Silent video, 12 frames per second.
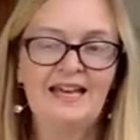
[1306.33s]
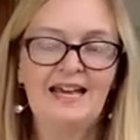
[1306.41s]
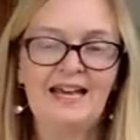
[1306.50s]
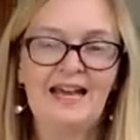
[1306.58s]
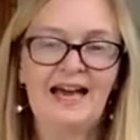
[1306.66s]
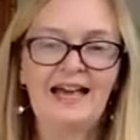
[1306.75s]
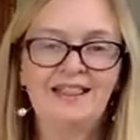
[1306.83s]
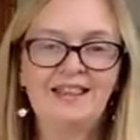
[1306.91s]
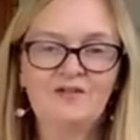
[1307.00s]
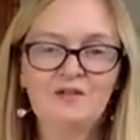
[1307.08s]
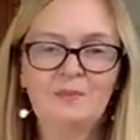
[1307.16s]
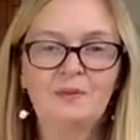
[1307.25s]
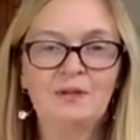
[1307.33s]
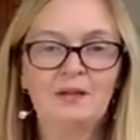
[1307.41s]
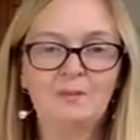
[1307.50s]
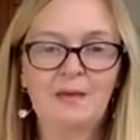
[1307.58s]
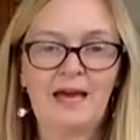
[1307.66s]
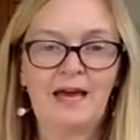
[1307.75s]
And I love to put
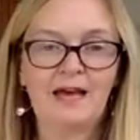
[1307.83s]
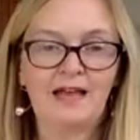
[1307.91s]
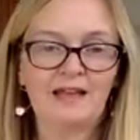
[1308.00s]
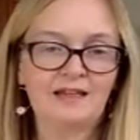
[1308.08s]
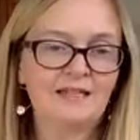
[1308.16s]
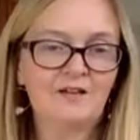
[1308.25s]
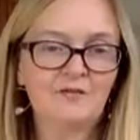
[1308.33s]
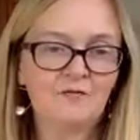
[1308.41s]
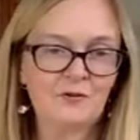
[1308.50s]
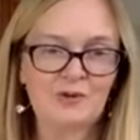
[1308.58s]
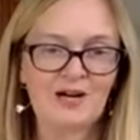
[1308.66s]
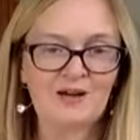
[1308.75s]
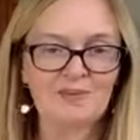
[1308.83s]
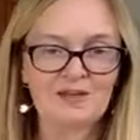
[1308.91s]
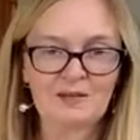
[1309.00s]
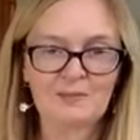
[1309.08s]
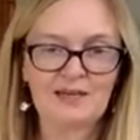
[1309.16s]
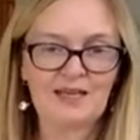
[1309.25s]
them, I like to get 4 and put
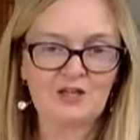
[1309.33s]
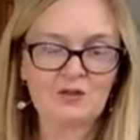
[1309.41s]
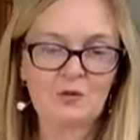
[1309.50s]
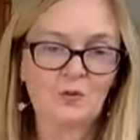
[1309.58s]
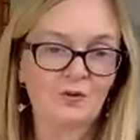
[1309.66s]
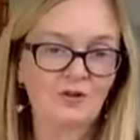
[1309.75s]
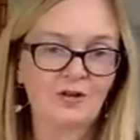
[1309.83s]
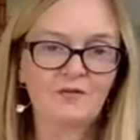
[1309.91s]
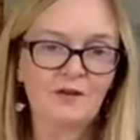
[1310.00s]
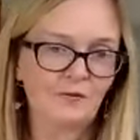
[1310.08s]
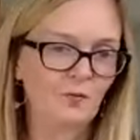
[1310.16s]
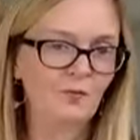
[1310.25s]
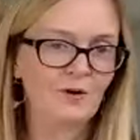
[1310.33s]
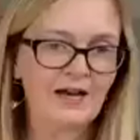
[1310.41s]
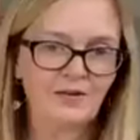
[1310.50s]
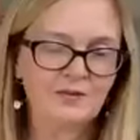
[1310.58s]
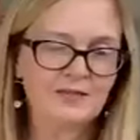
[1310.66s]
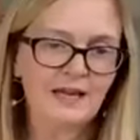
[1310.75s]
them in each corner. If you have a
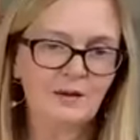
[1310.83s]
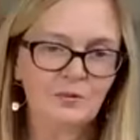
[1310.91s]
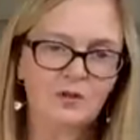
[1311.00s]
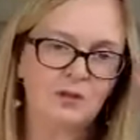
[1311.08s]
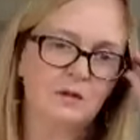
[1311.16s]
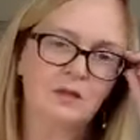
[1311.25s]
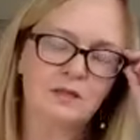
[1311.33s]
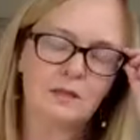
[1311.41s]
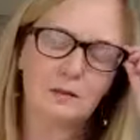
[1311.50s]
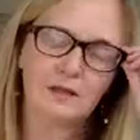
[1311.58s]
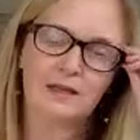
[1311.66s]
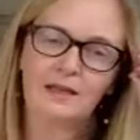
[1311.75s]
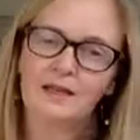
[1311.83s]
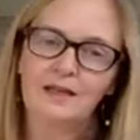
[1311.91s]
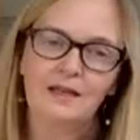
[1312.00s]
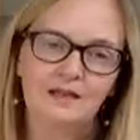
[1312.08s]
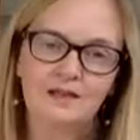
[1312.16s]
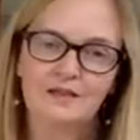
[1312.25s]
round table, you could do it,
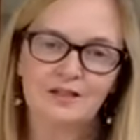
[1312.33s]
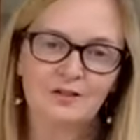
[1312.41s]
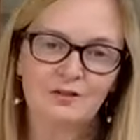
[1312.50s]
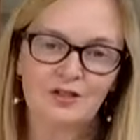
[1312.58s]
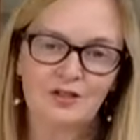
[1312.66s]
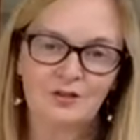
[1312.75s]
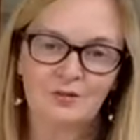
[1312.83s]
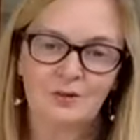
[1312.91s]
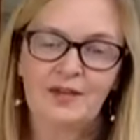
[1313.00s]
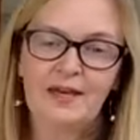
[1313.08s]
you could do 2.